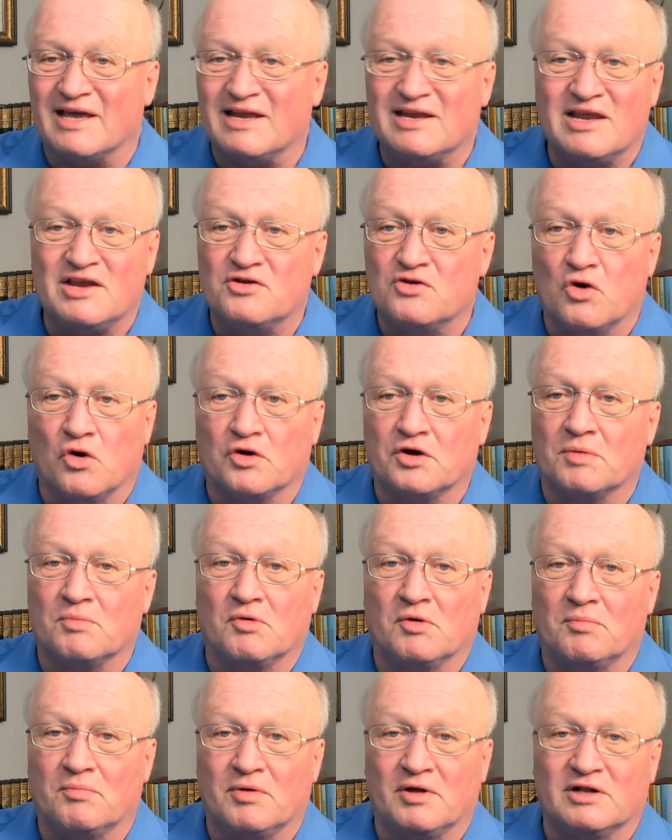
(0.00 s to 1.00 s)
any
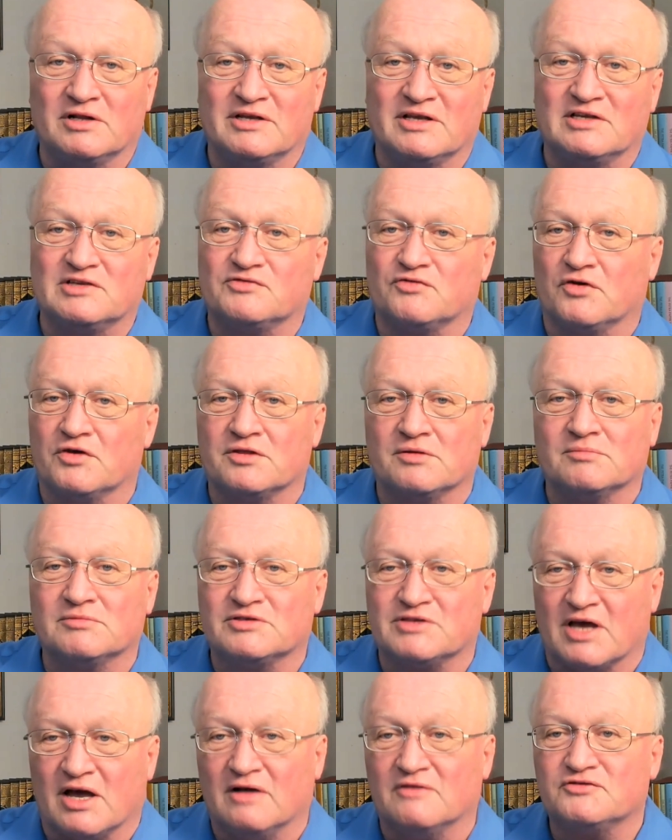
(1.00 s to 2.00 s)
notable buildings for
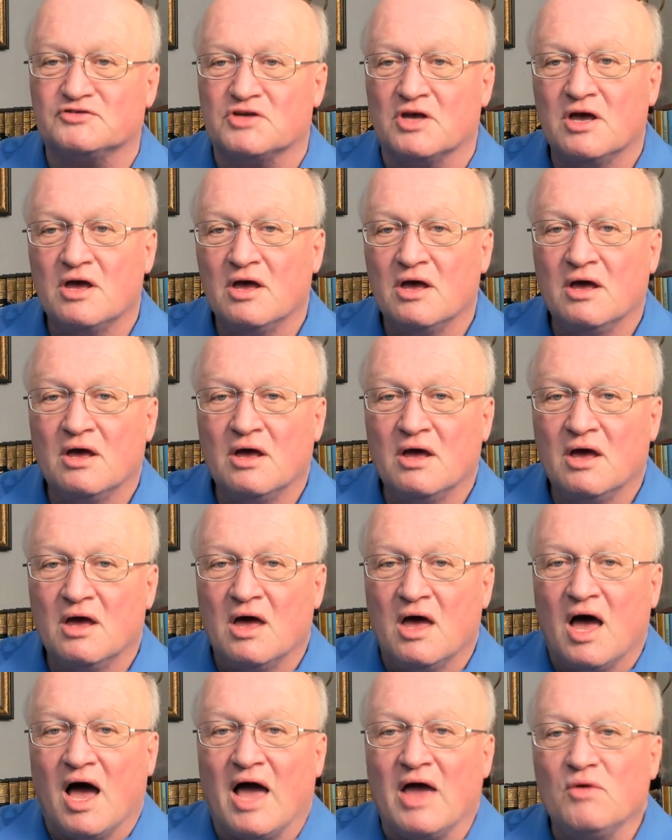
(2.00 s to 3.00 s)
themselves.
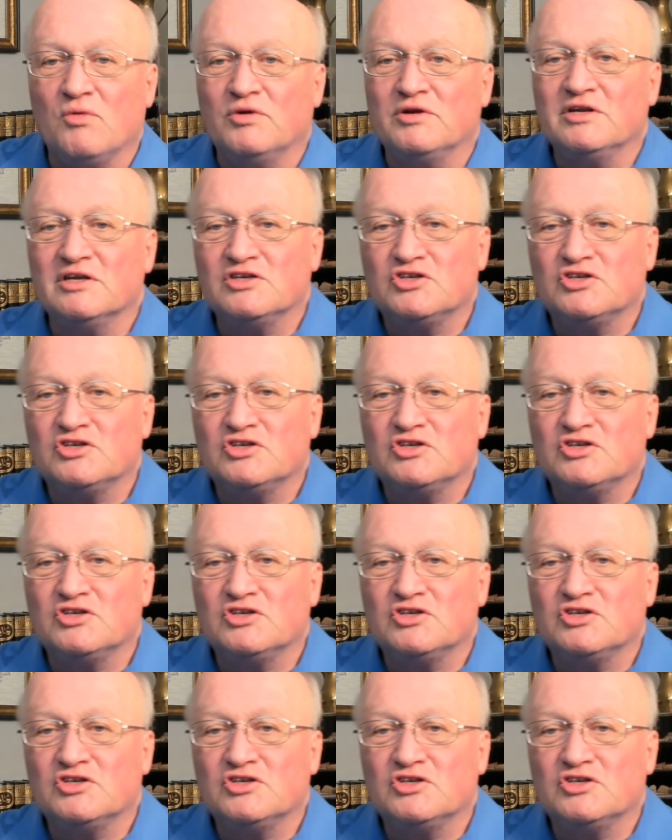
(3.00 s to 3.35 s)
I would